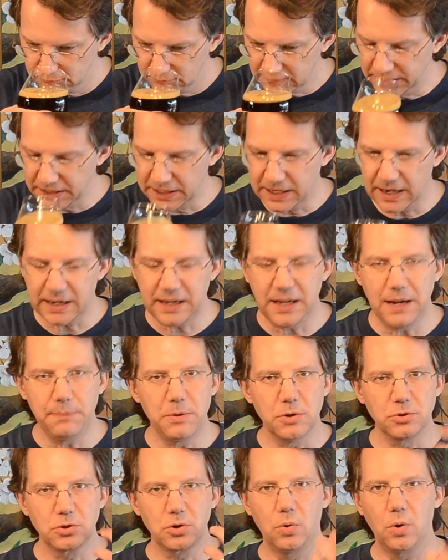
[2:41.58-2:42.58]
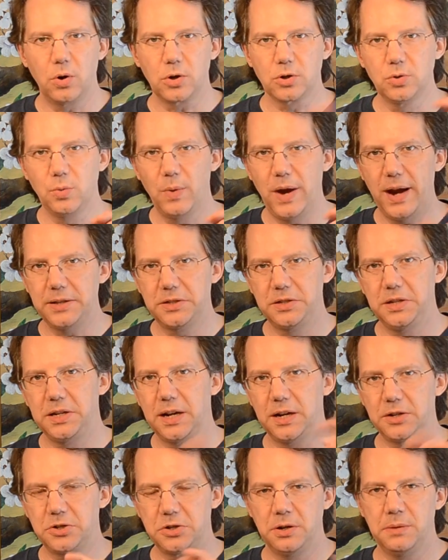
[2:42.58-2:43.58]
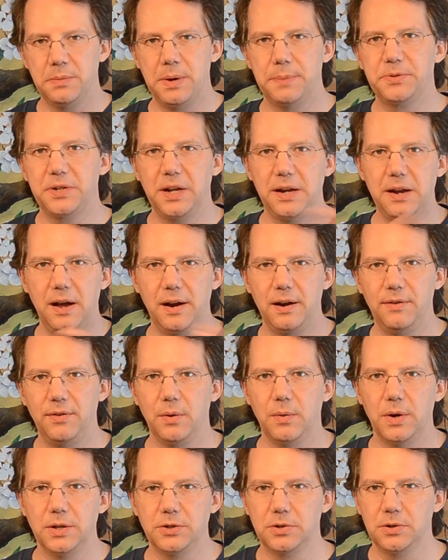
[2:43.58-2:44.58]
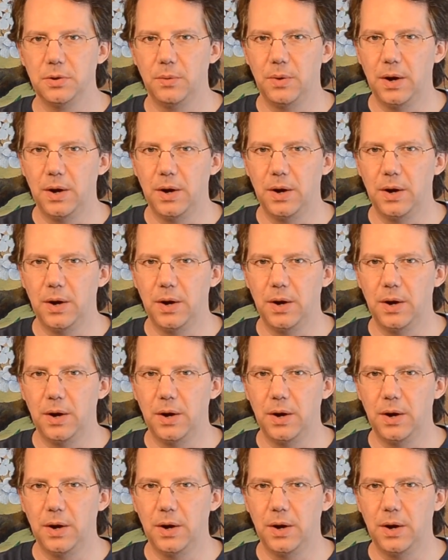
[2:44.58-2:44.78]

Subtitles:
And you got to keep those corks wet, so you got to turn them upside down every once in a